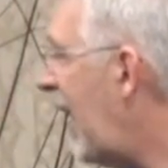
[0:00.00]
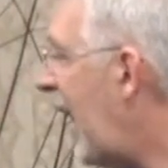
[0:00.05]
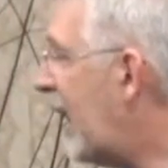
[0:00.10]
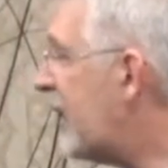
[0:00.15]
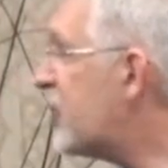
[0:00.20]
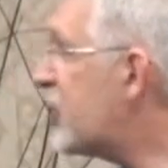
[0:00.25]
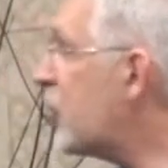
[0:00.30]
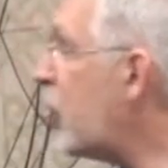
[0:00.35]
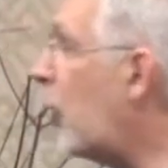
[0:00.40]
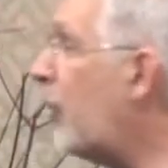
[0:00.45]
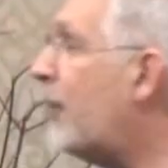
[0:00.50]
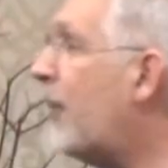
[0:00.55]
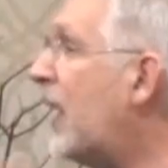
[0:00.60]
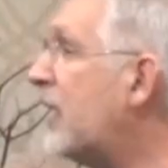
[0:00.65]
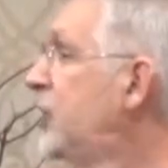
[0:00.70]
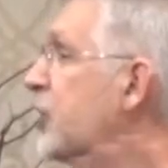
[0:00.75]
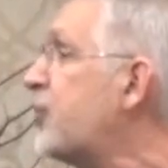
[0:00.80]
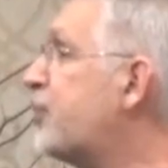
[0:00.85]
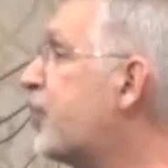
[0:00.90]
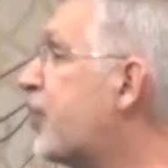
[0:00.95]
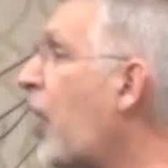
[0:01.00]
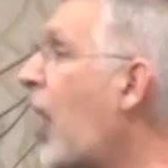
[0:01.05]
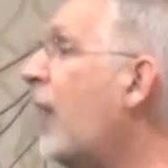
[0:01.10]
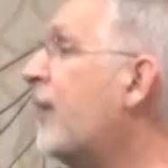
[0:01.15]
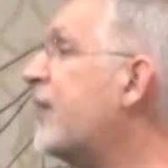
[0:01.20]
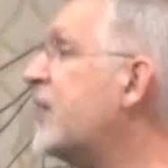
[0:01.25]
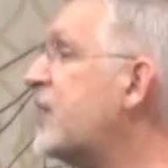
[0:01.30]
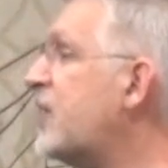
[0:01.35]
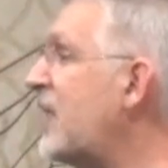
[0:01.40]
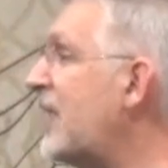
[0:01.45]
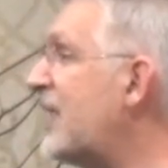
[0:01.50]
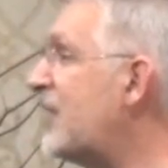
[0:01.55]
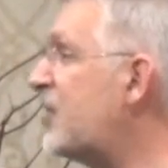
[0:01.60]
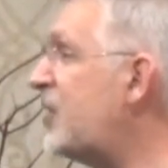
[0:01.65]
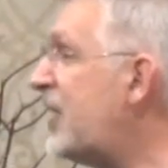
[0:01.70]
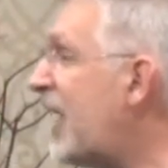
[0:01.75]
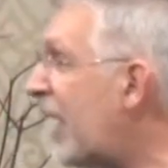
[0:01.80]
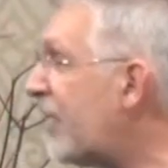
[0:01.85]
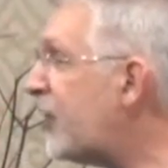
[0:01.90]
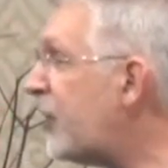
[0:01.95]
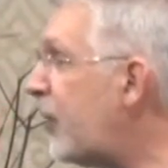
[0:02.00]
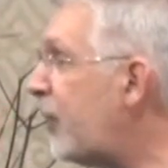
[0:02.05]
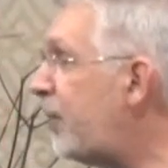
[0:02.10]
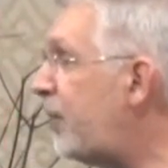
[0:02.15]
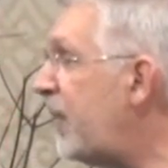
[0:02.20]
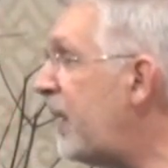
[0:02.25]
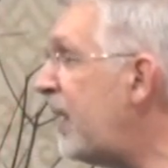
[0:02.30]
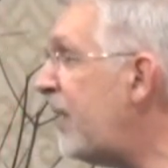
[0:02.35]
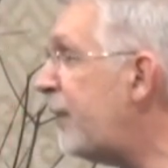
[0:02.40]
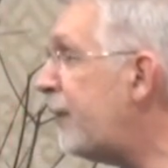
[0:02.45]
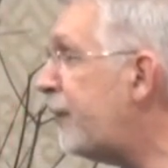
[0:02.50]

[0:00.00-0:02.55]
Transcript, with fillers: And so much prophecy is yet to be